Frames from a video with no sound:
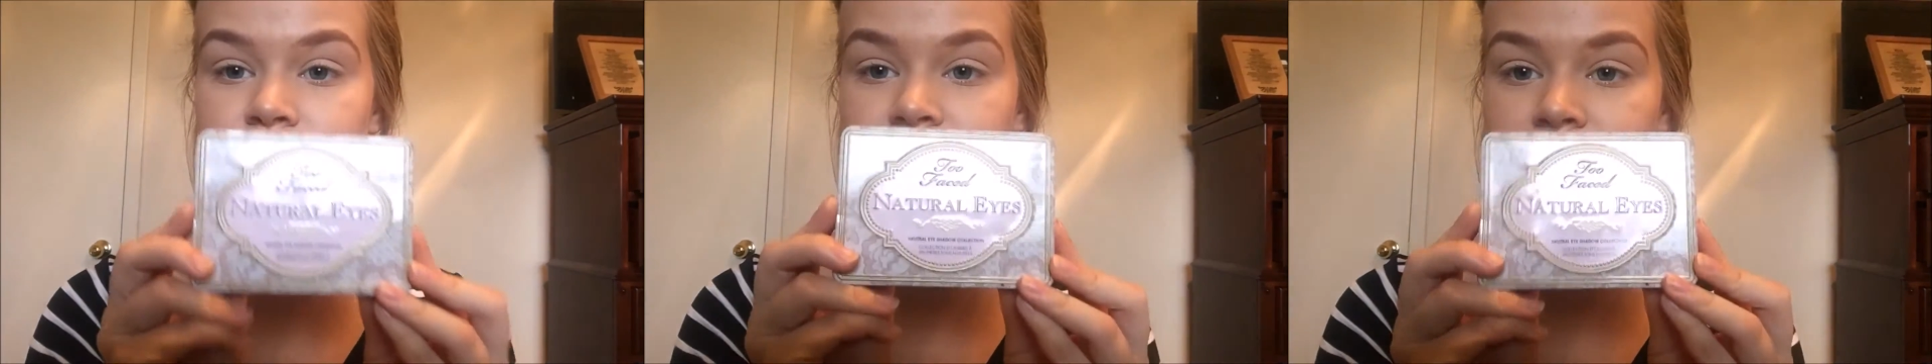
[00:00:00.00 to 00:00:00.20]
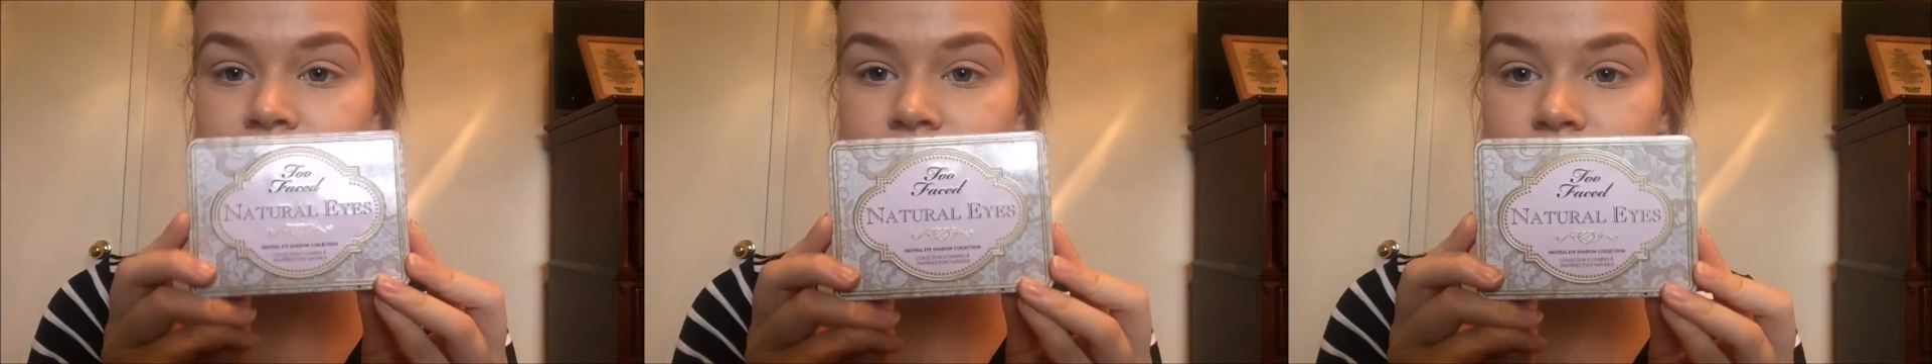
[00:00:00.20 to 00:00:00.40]

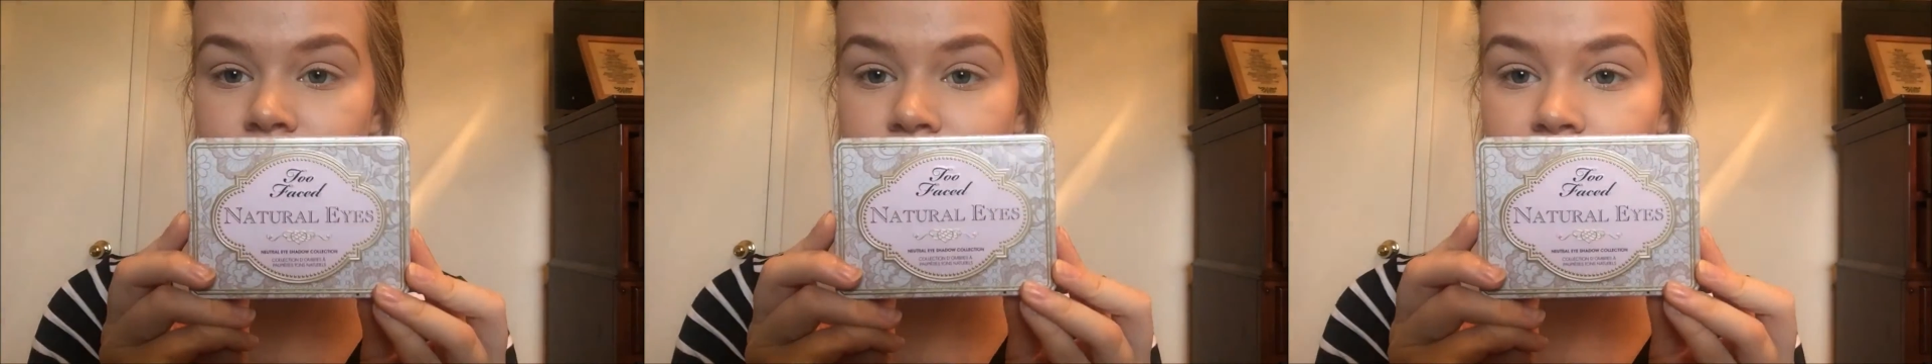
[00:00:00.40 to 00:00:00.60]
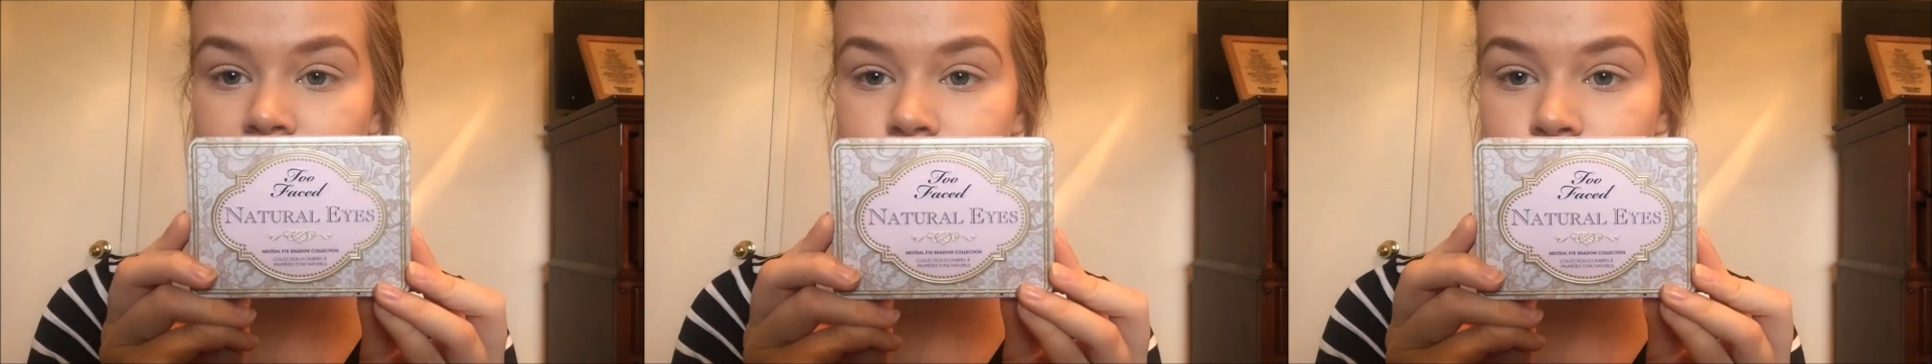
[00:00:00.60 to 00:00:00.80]
Faced
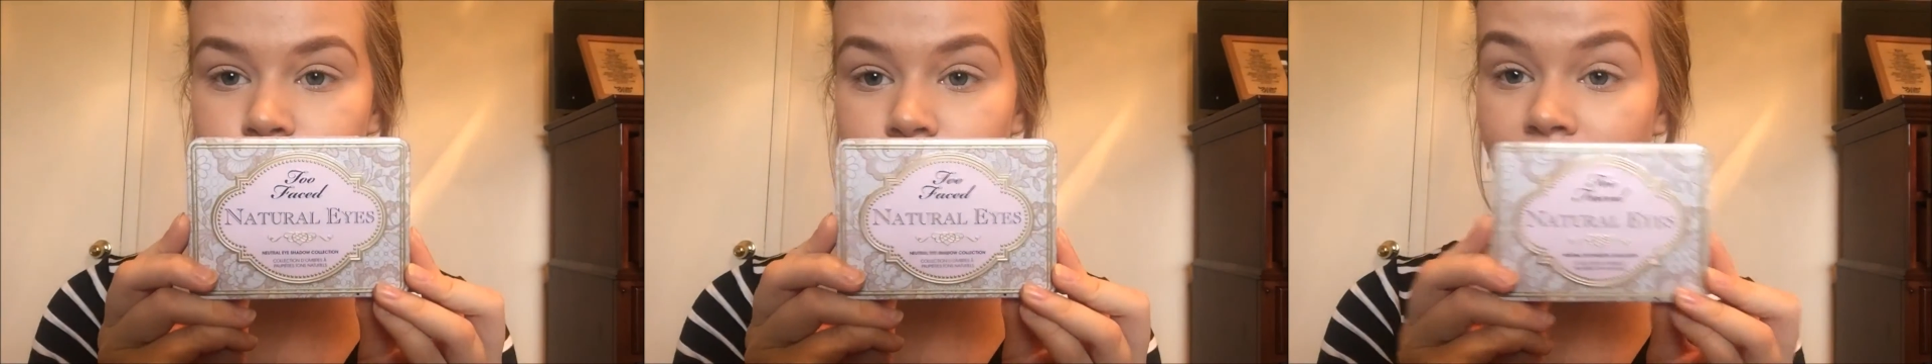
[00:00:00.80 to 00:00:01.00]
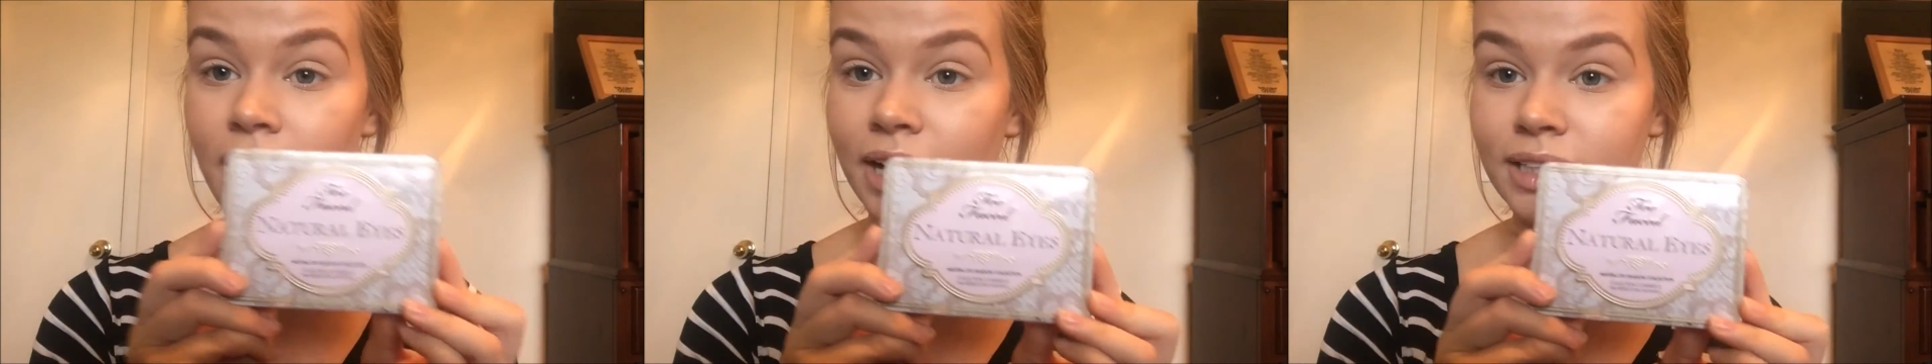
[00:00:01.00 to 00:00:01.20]

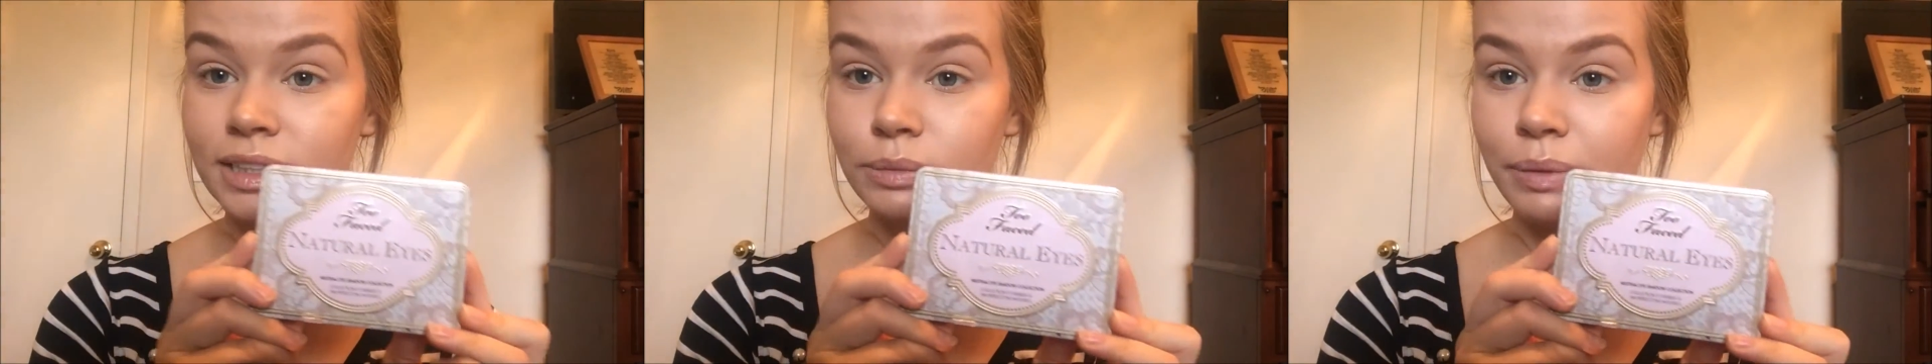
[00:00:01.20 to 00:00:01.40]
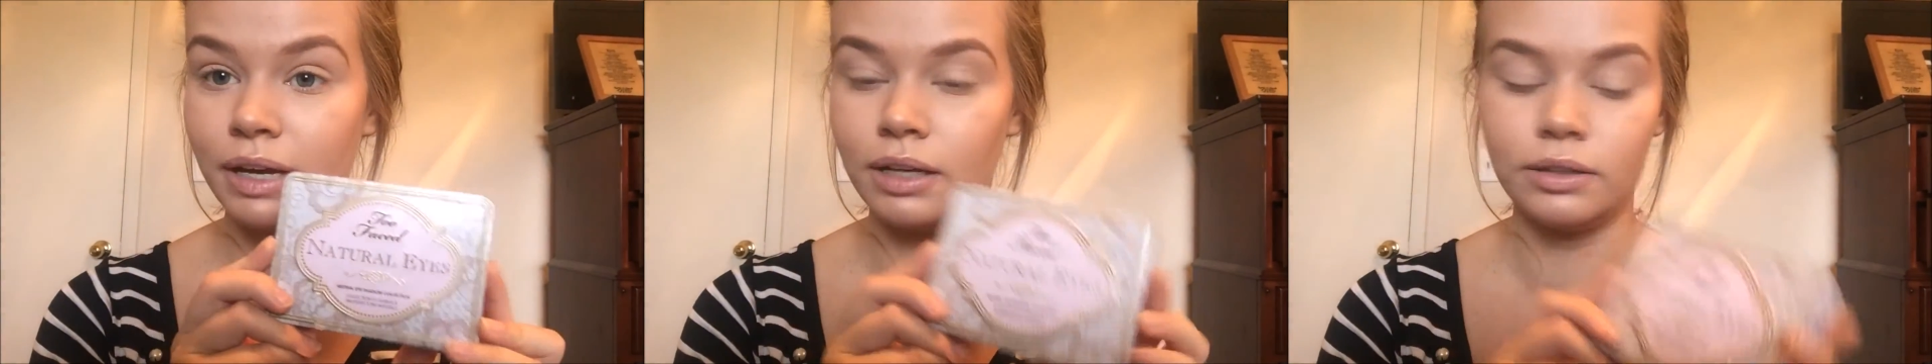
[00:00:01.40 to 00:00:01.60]
Natural
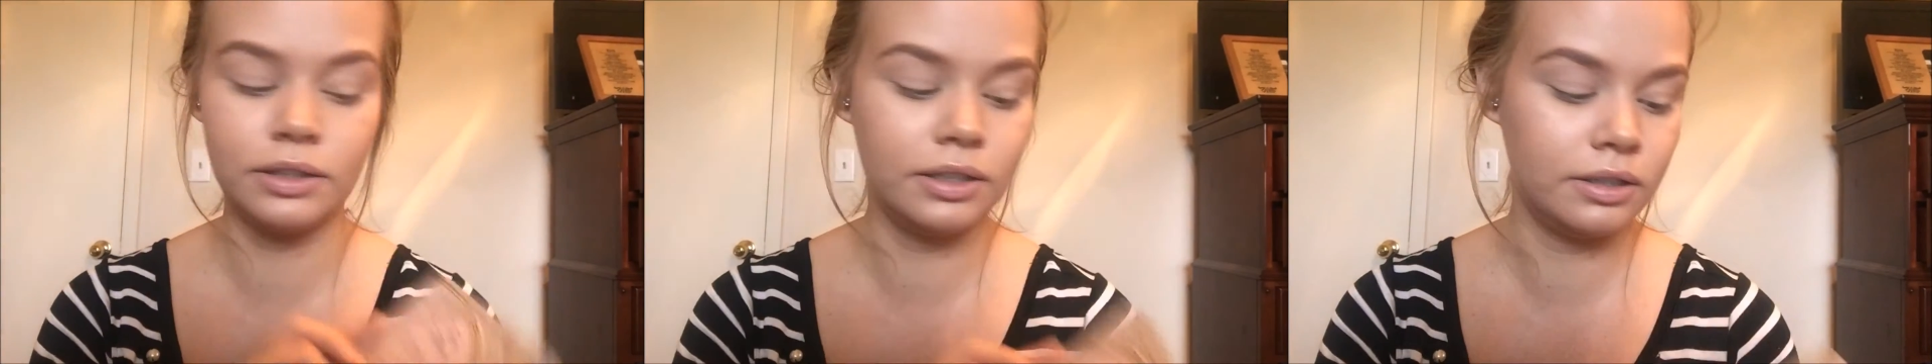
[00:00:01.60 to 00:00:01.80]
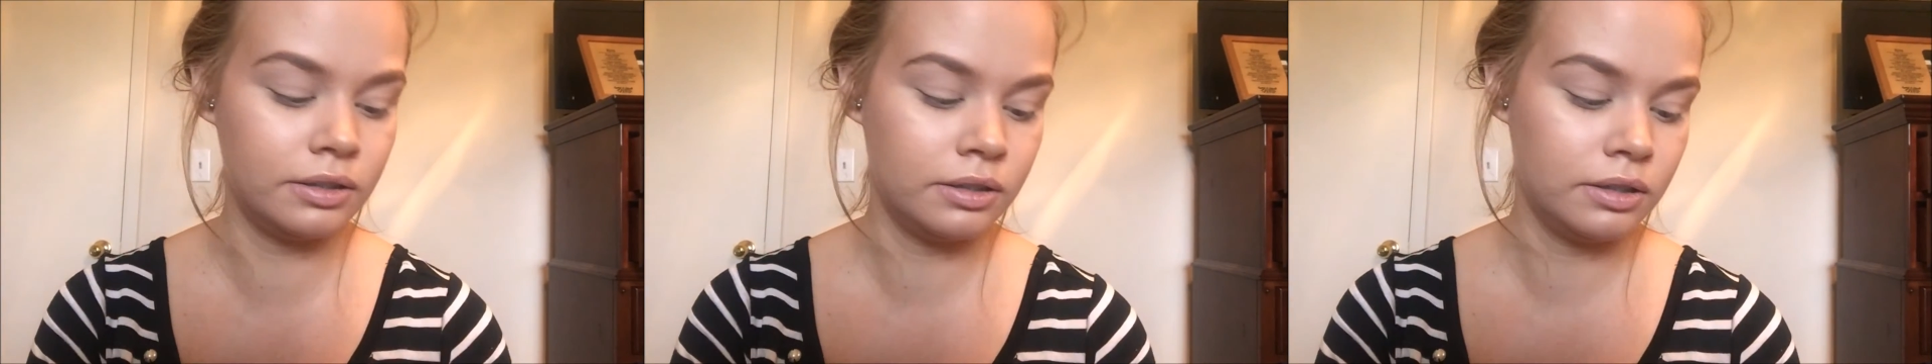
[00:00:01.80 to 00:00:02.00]
Eyes
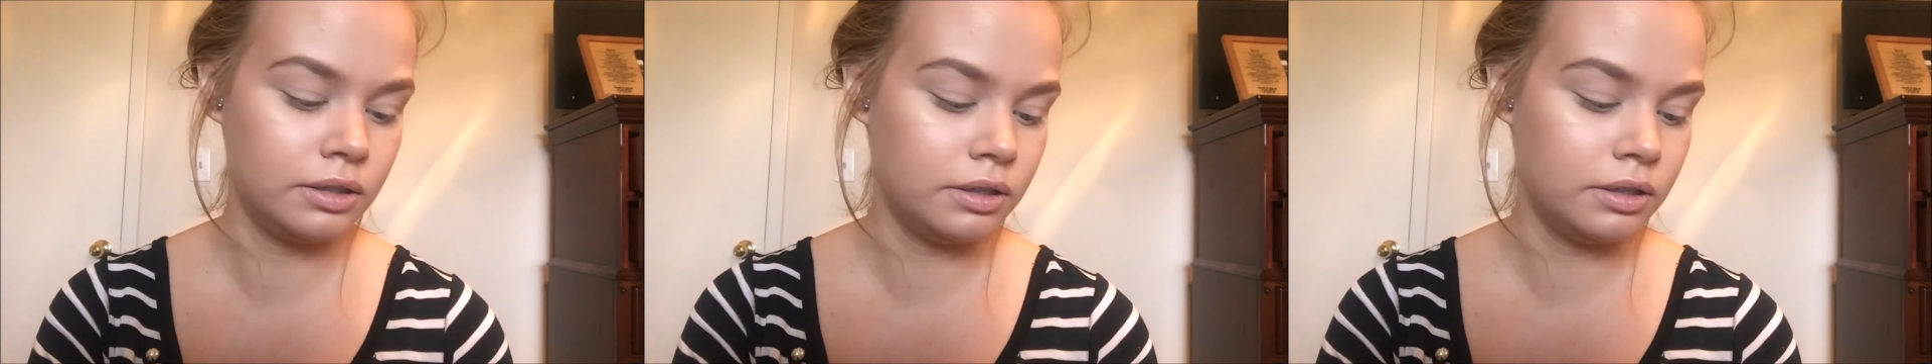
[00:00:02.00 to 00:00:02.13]
palette.